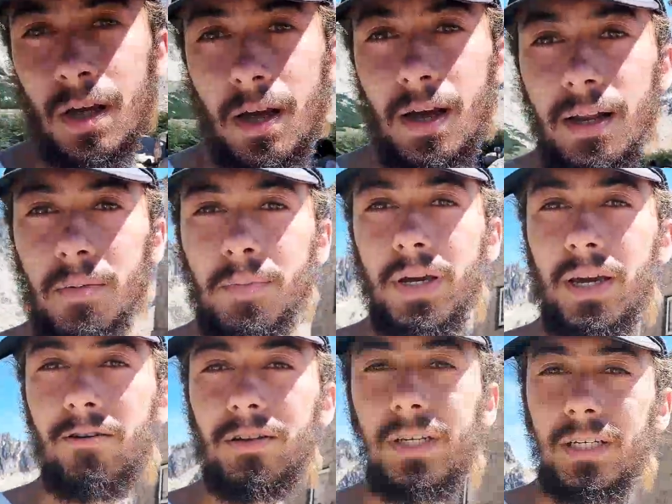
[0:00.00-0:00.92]
and I'm
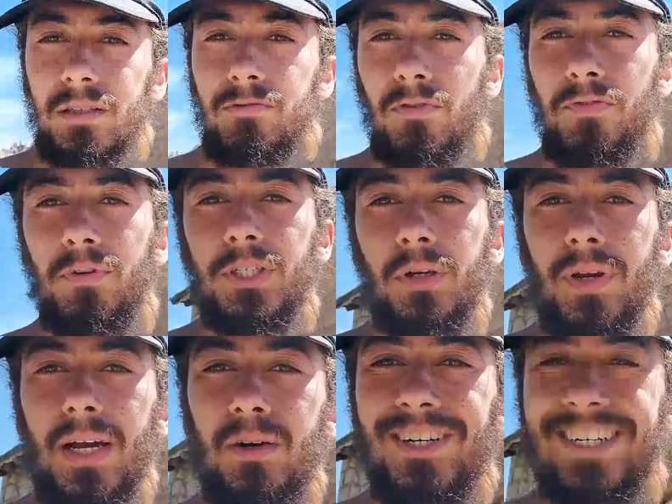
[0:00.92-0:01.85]
here at this Refugio
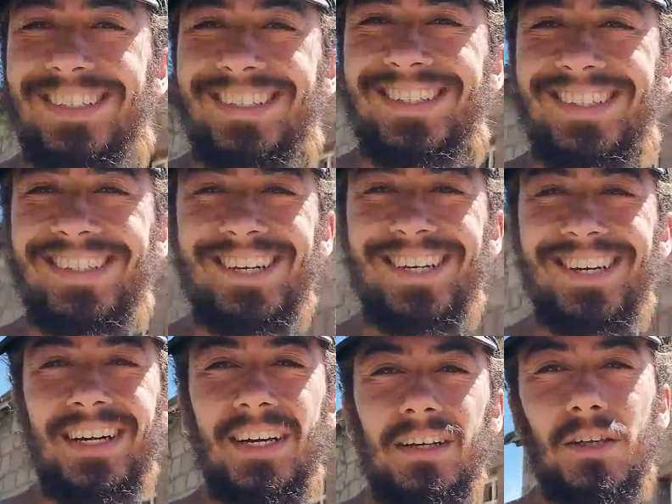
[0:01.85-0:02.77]
now.
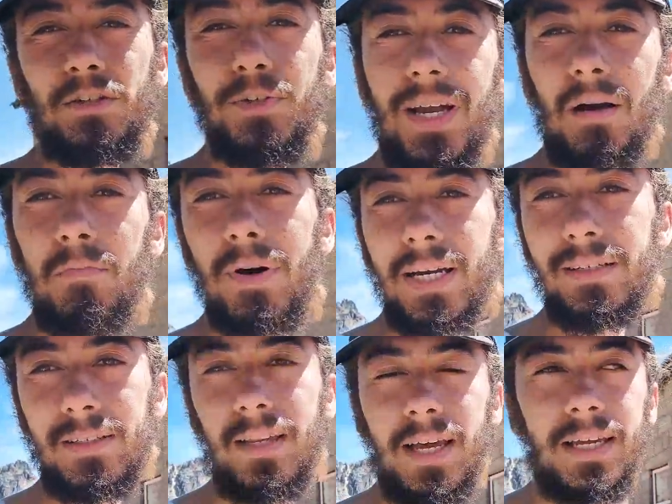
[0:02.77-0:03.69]
So you can pay to
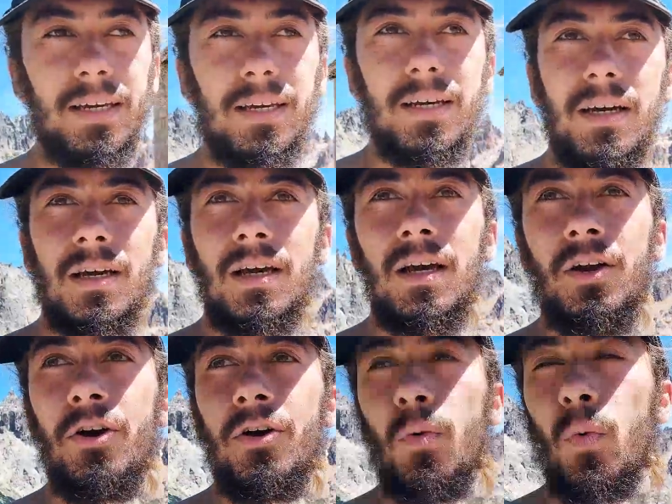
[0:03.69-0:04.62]
stay here,
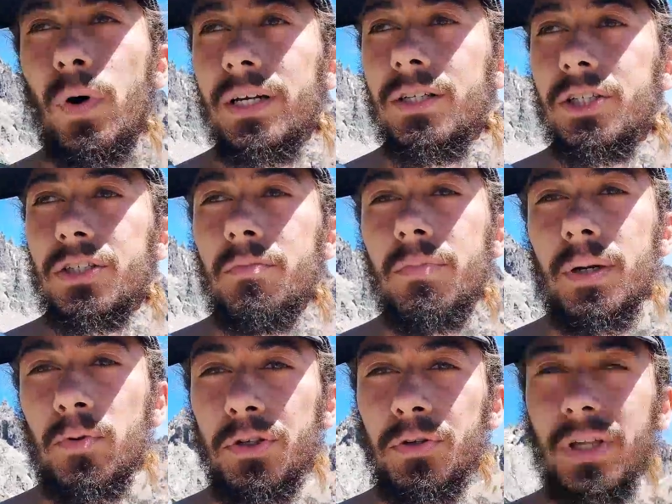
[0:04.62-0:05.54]
which some
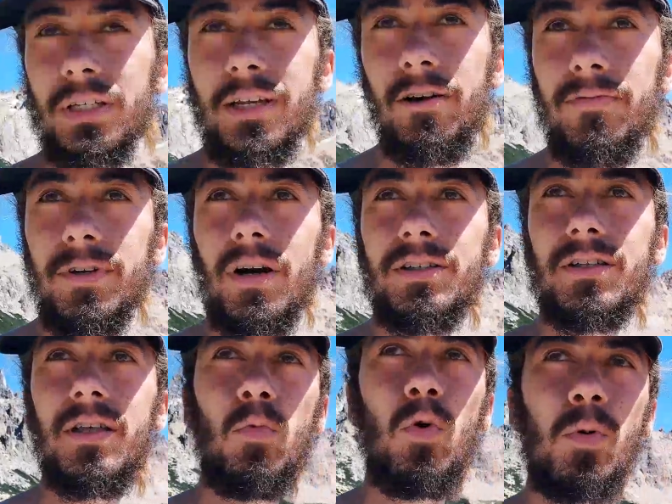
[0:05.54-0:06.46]
people do. They stay overnight and
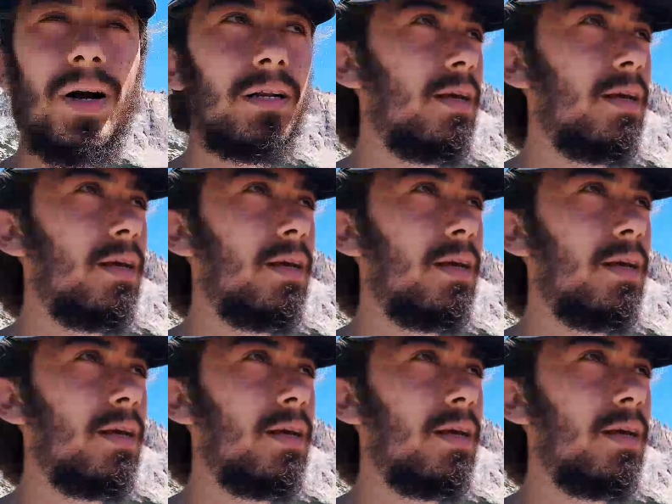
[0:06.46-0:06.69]
then walk back